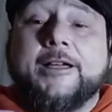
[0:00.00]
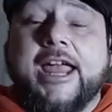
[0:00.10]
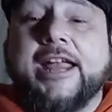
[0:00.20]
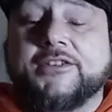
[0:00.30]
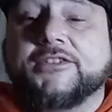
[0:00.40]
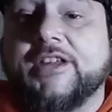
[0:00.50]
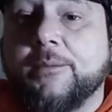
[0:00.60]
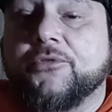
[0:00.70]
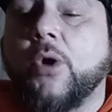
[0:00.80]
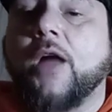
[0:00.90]
gains
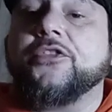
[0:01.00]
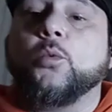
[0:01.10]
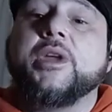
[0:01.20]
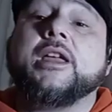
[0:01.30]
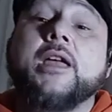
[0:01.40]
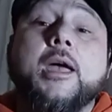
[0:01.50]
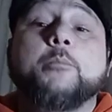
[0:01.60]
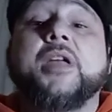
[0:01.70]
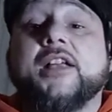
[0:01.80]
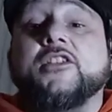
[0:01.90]
steam throughout the week,
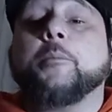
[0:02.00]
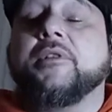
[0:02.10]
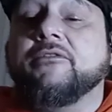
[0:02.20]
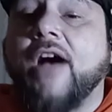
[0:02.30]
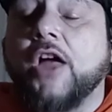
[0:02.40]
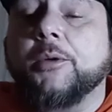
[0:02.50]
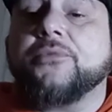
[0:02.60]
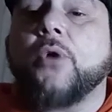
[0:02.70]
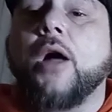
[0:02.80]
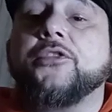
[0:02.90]
picks up in volume
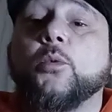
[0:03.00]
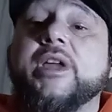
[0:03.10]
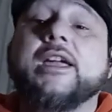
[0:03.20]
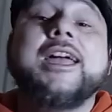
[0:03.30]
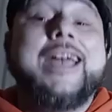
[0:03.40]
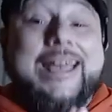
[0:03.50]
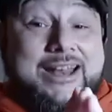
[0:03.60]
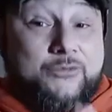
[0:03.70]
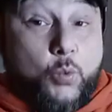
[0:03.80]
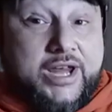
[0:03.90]
throughout the week.
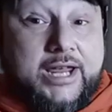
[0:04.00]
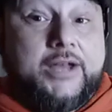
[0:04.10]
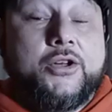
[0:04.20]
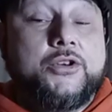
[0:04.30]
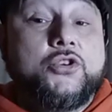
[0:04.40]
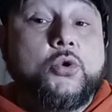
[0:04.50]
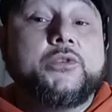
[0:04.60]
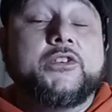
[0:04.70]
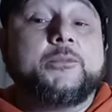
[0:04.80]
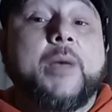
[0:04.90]
And if we get good
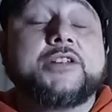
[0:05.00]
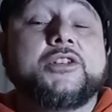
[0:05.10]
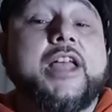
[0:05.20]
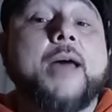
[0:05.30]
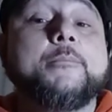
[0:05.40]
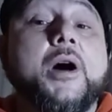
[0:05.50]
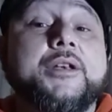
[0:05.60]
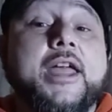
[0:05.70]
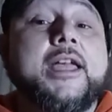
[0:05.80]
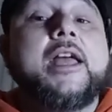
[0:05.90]
news, especially on
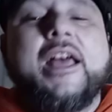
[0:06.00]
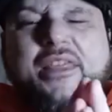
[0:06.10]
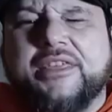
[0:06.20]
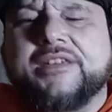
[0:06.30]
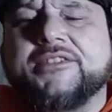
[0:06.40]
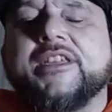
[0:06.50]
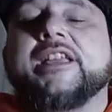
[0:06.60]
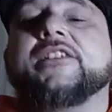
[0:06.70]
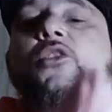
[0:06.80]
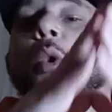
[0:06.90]
Monday, this
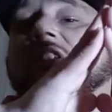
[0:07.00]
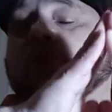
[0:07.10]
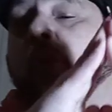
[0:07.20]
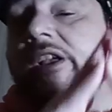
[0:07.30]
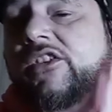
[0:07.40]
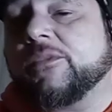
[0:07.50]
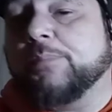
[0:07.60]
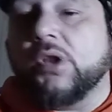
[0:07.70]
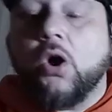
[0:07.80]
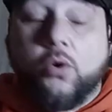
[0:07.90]
thing is going to explode.
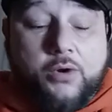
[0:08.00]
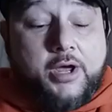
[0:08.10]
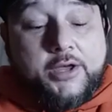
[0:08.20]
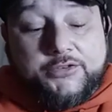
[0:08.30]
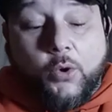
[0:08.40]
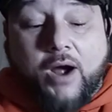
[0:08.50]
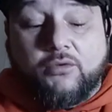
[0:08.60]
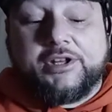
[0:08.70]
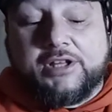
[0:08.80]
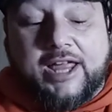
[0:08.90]
So I
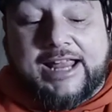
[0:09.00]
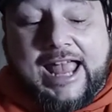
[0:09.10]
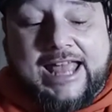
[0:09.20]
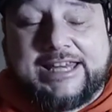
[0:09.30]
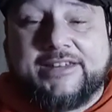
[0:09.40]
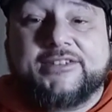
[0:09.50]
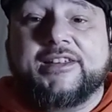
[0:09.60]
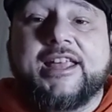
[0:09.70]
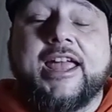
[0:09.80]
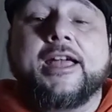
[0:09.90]
really like
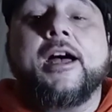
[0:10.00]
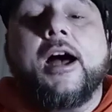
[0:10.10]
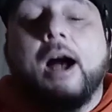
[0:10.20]
NECA.